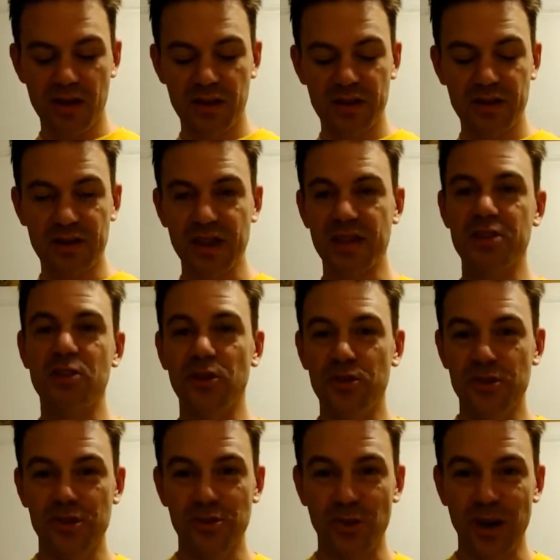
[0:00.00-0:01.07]

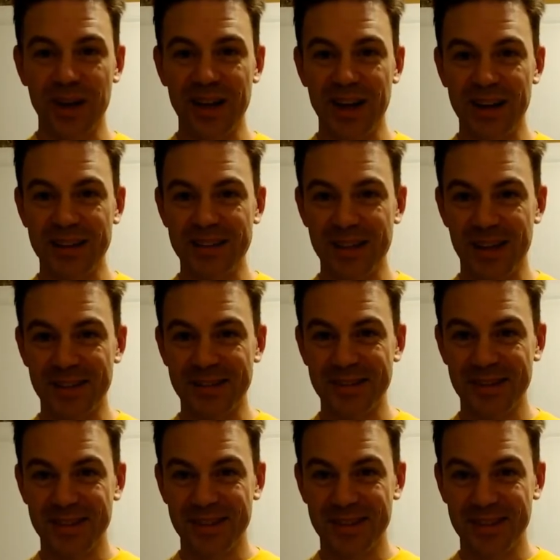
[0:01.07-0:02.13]
$6.29.
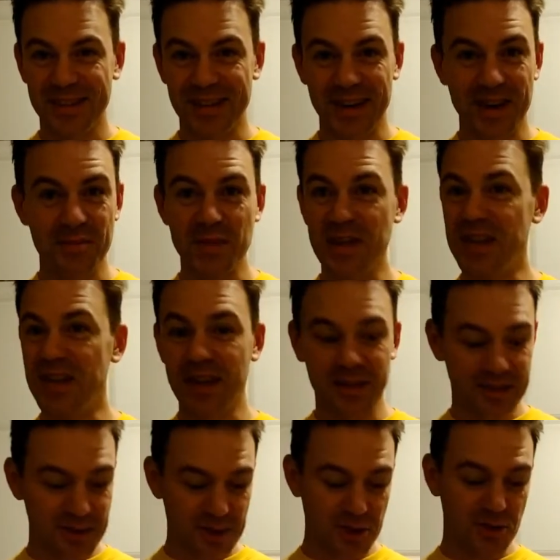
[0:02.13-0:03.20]
I mean,
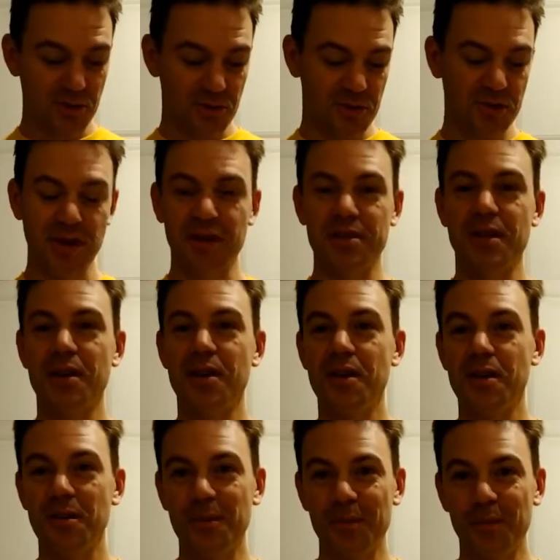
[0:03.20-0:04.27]
it's huge. It's
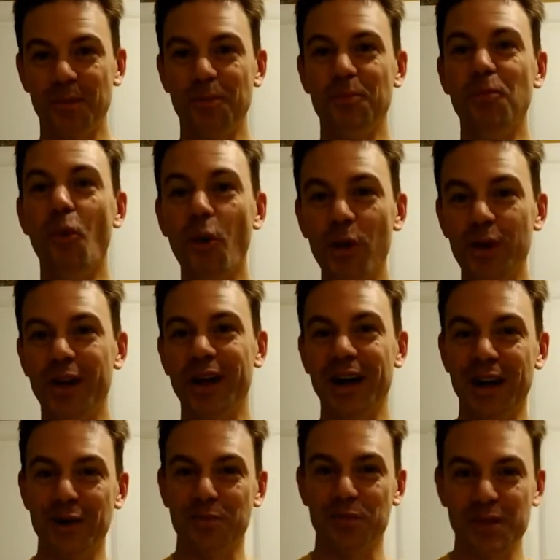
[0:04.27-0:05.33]
more than
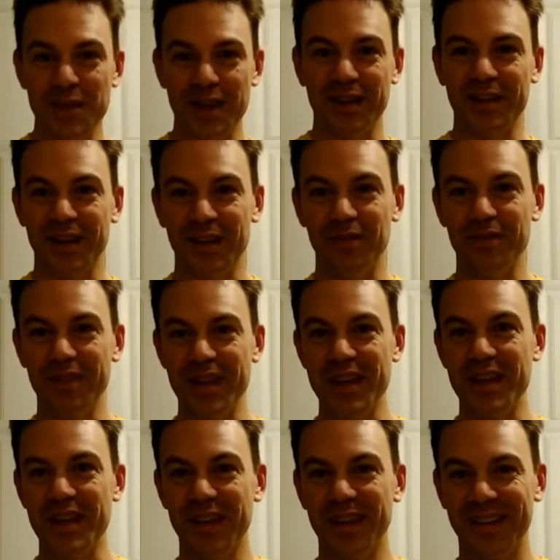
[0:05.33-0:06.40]
100% of
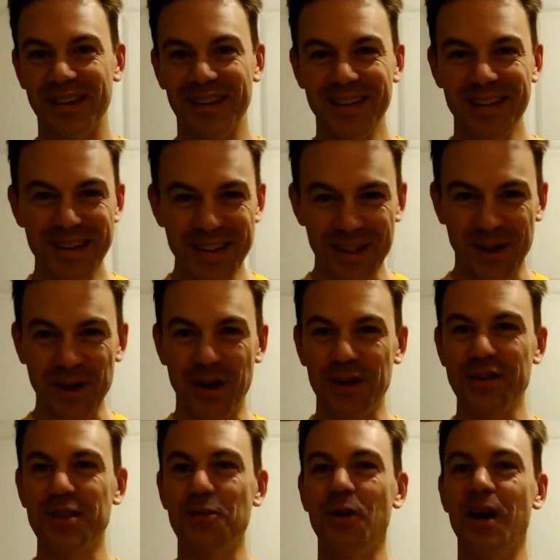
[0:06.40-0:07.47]
the
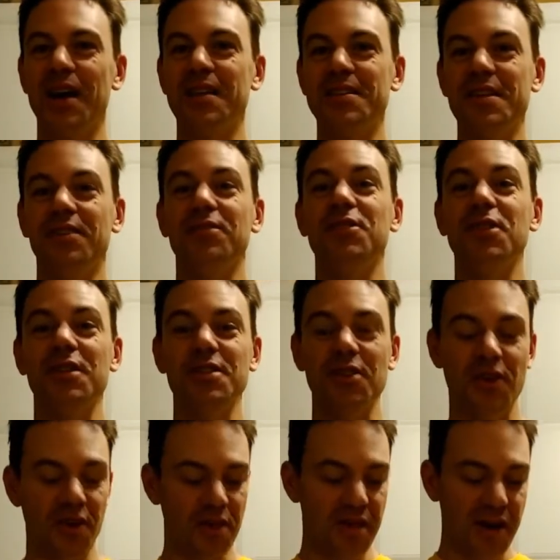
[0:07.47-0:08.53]
cost of the wine itself, just
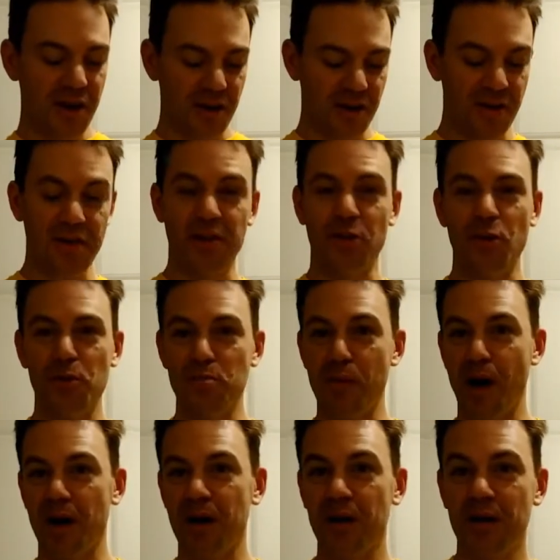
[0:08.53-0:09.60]
on their own
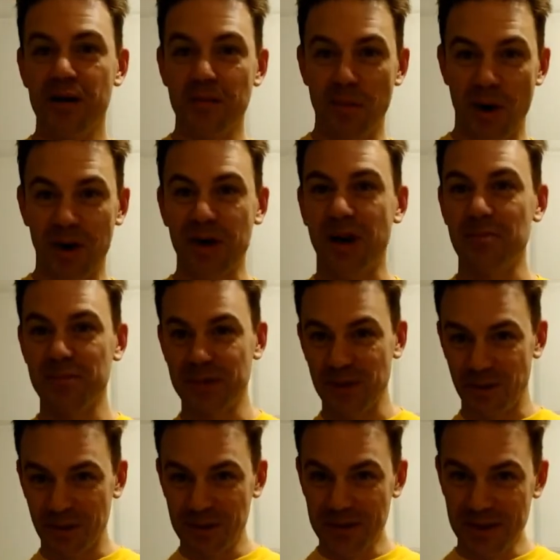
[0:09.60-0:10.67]
markup.
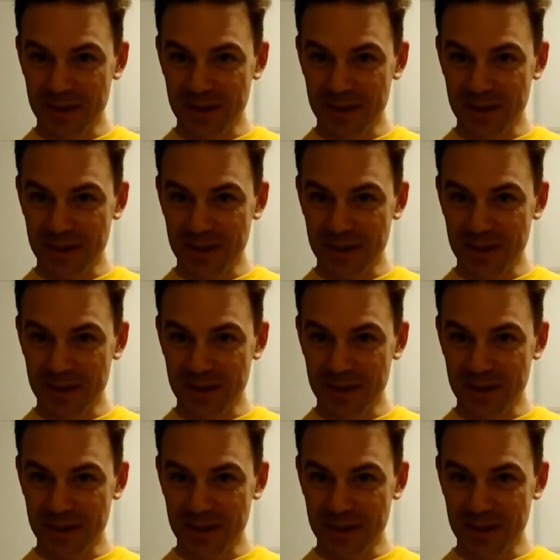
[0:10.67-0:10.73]
So